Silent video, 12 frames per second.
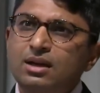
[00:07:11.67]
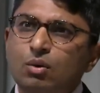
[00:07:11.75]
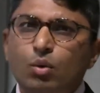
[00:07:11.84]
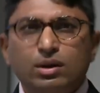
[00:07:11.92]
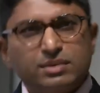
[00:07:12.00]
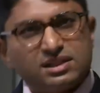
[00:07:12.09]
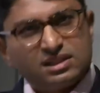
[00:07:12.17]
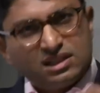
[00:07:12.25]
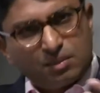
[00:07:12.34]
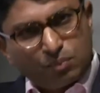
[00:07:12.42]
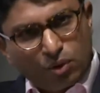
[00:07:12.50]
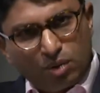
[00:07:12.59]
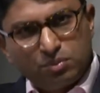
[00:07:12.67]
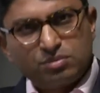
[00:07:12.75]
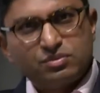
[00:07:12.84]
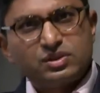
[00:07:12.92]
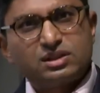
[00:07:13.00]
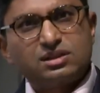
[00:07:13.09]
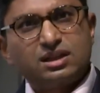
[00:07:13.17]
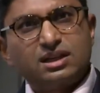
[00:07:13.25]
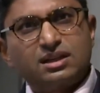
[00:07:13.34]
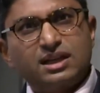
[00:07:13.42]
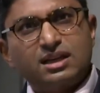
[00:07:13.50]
when we see the problems, the